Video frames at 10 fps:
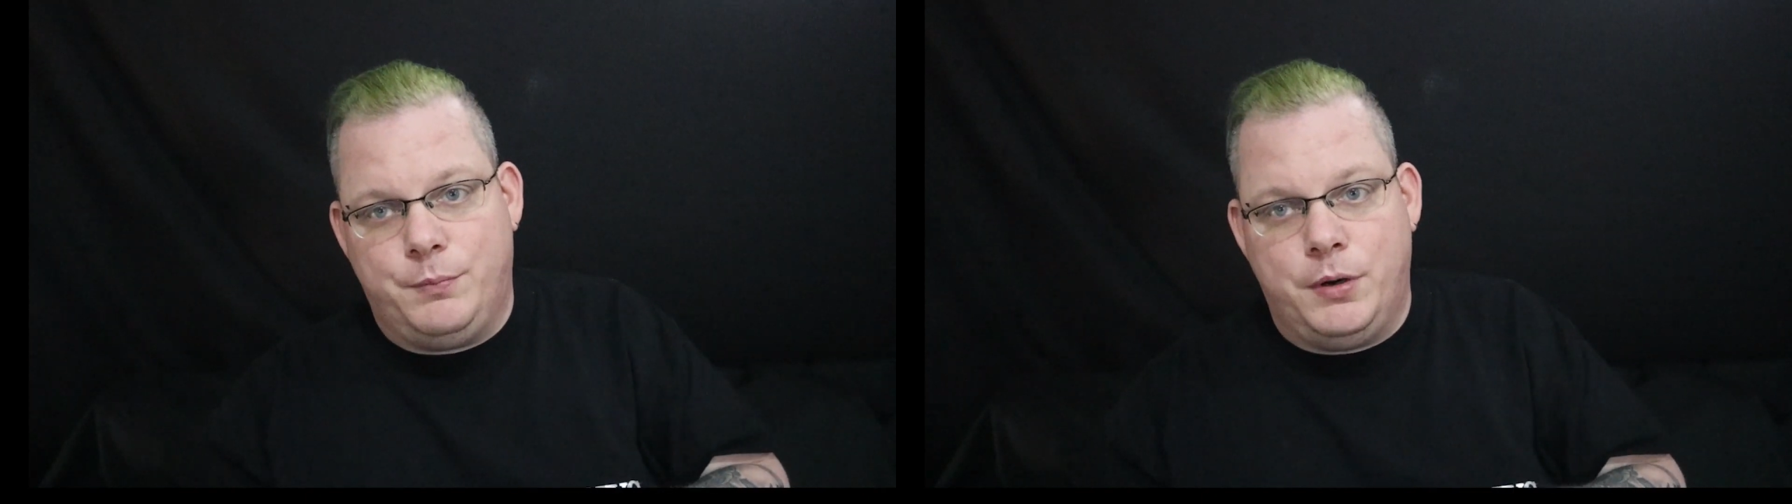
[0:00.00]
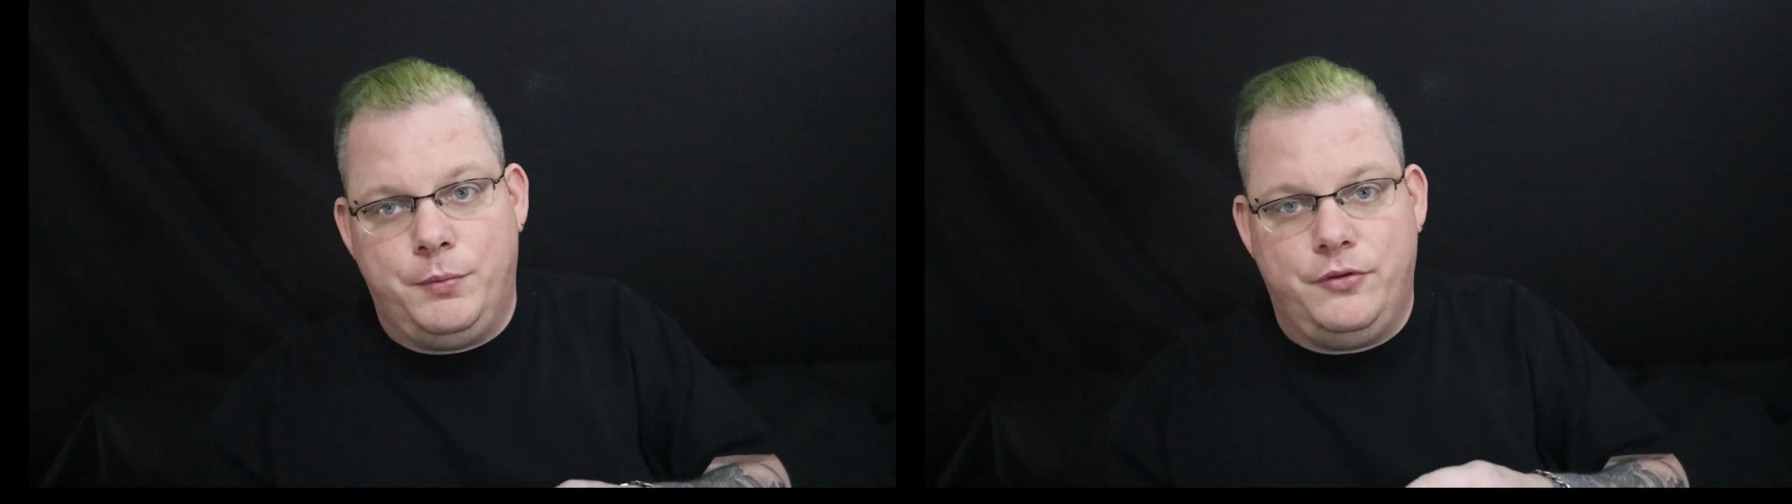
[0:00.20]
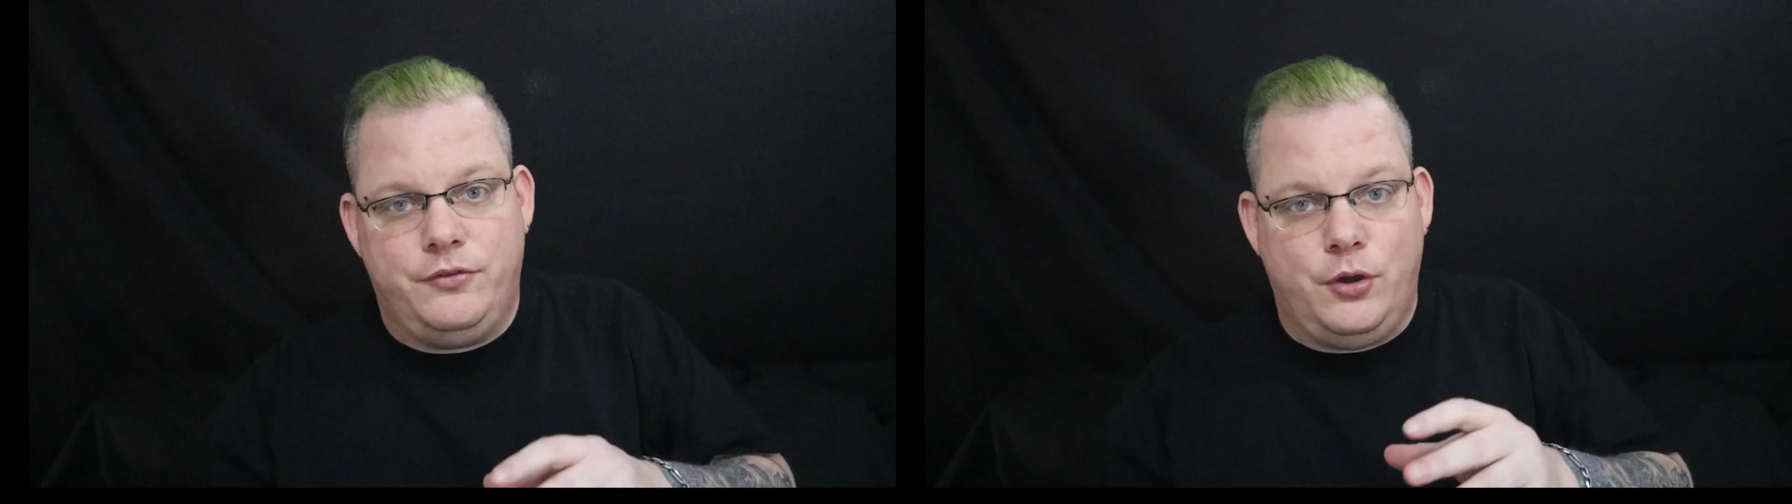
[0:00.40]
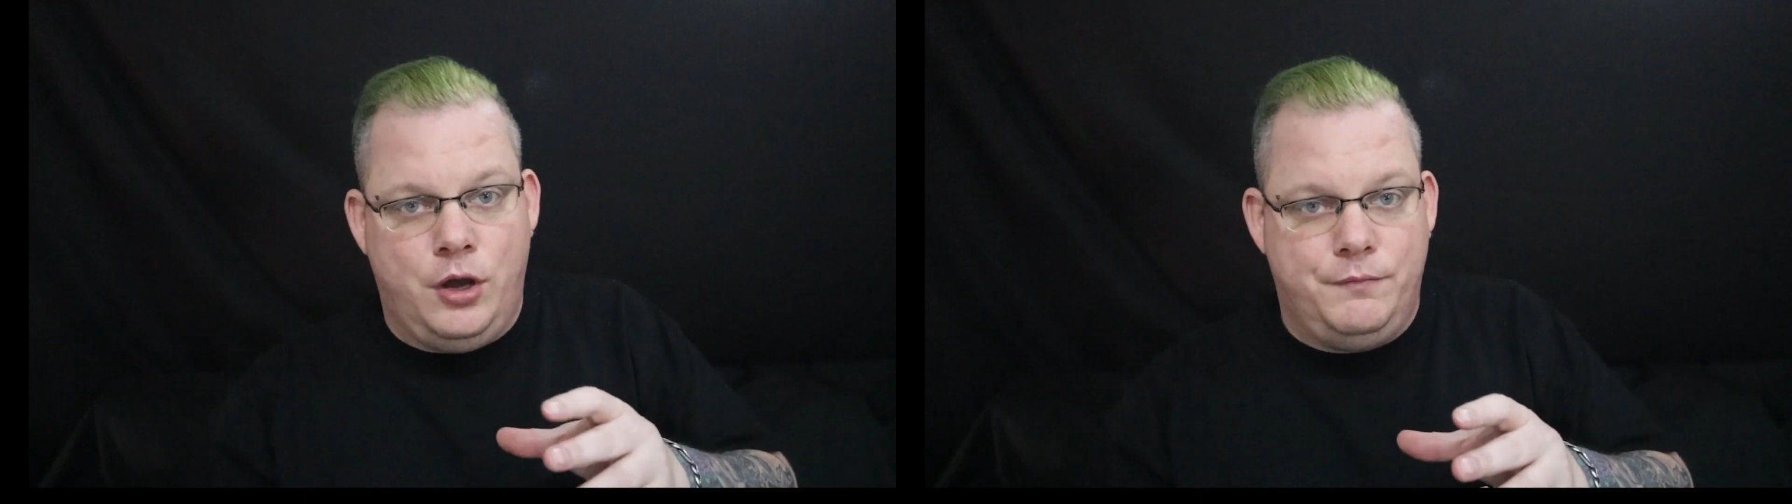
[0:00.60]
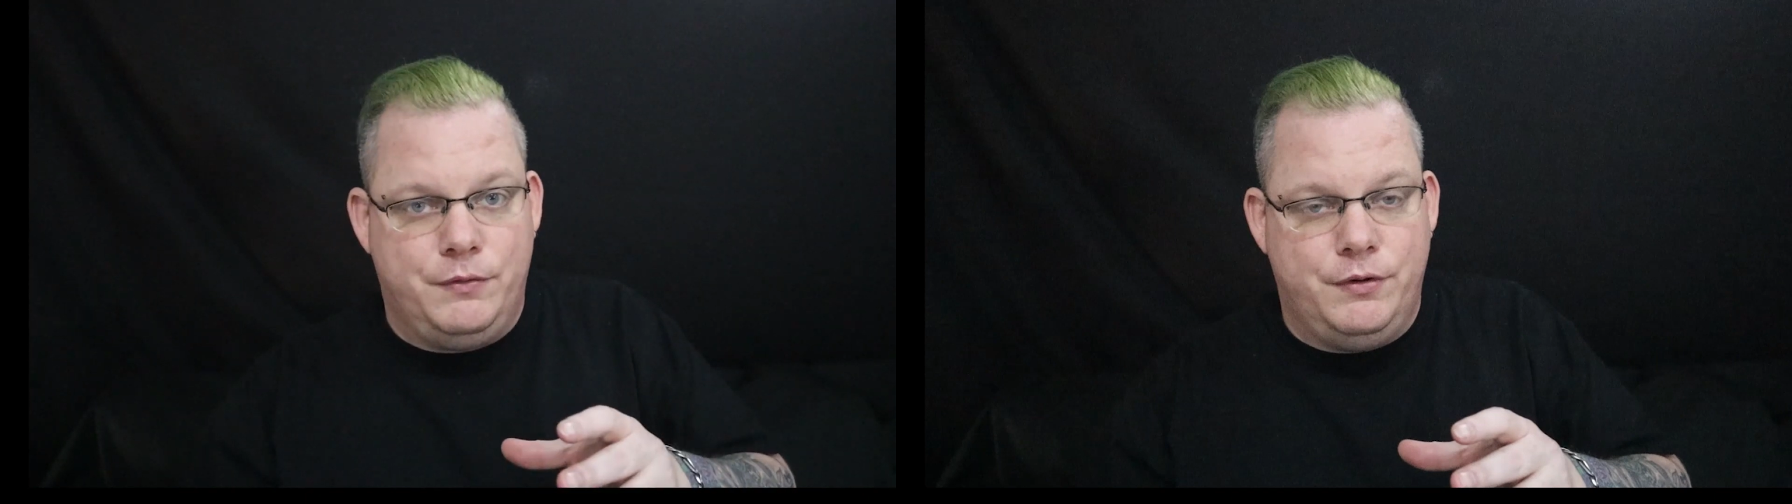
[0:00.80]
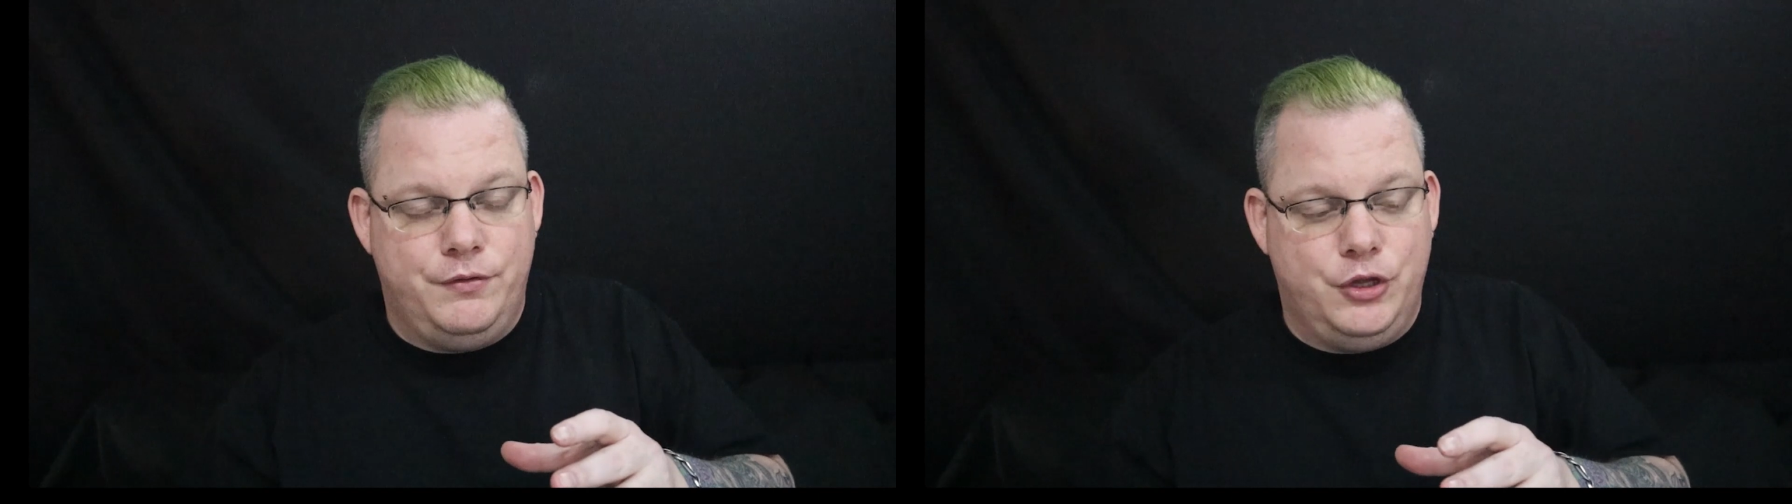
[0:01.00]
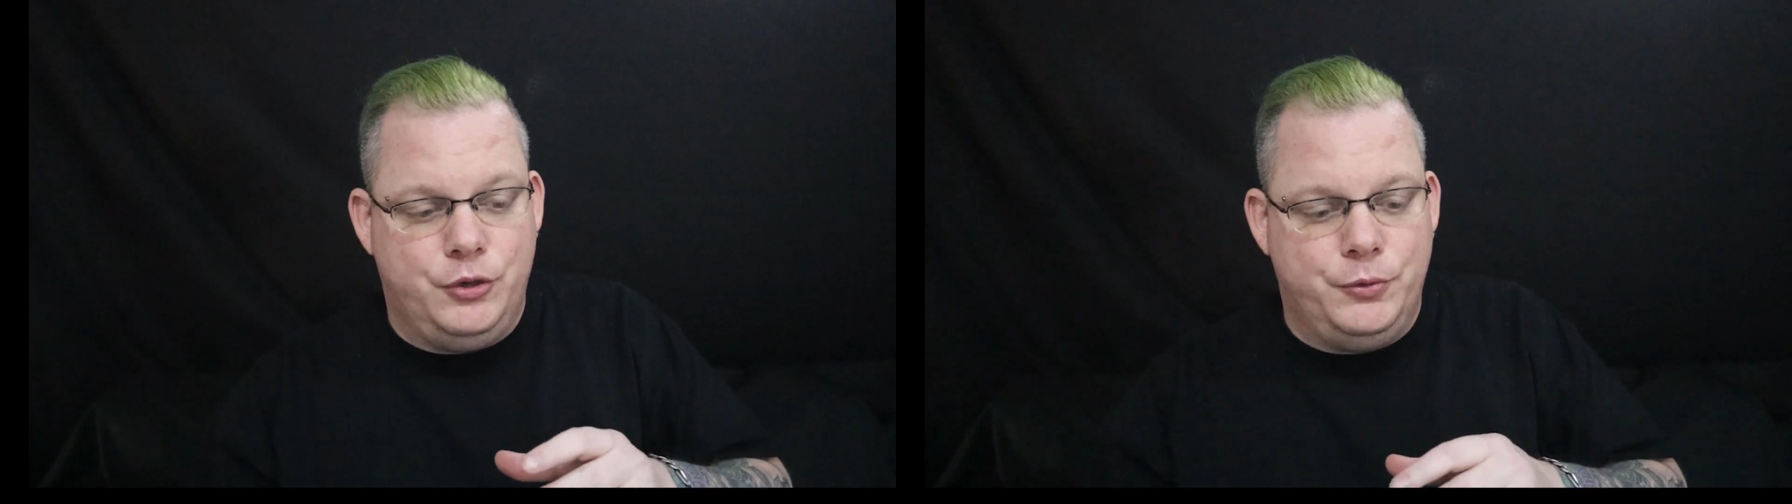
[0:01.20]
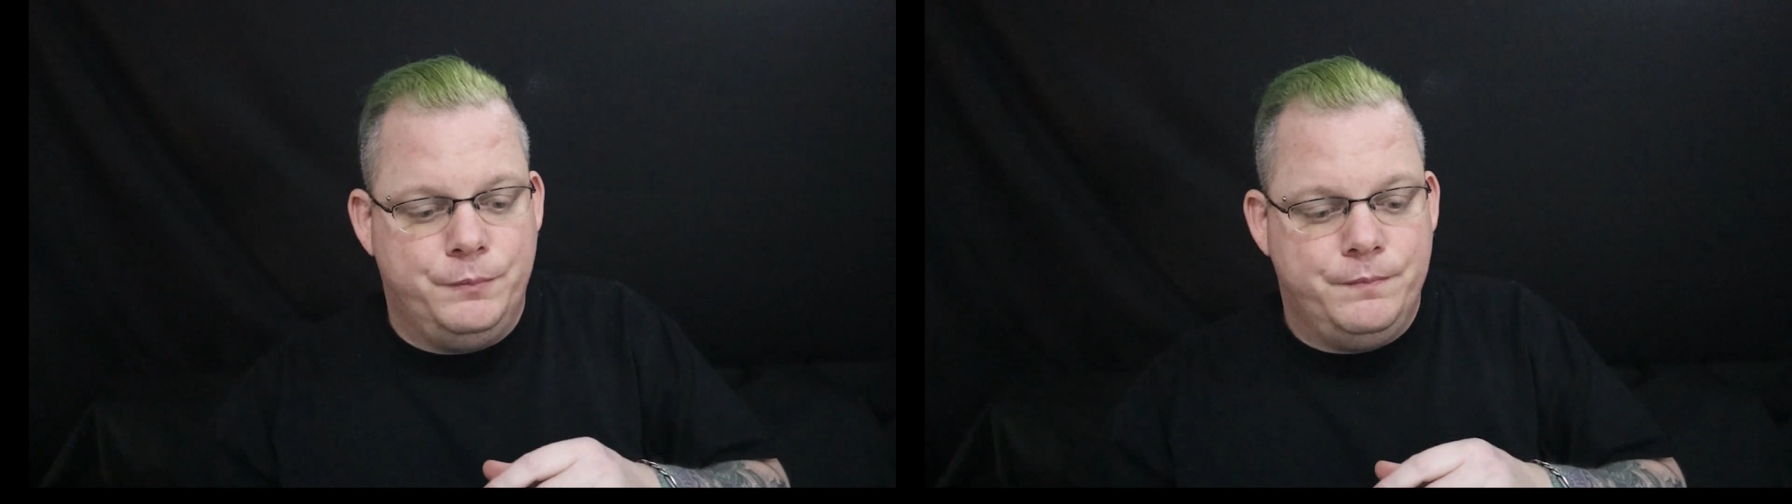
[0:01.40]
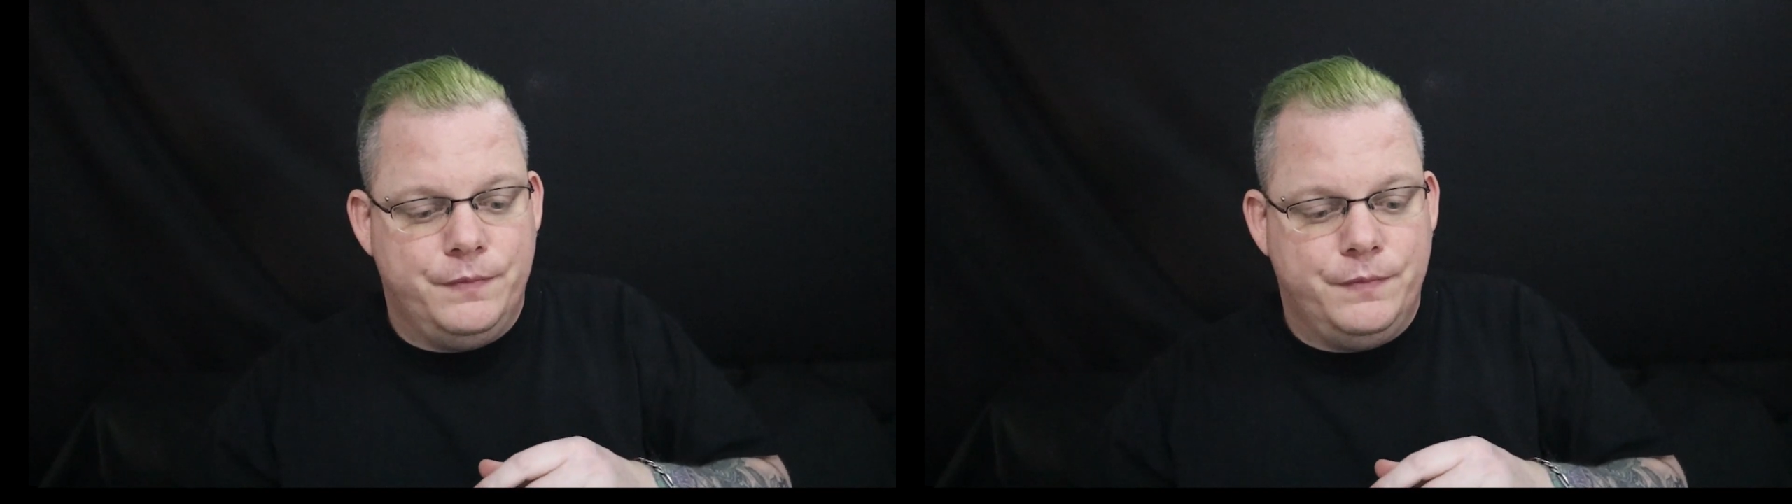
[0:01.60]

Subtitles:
purposes of the review.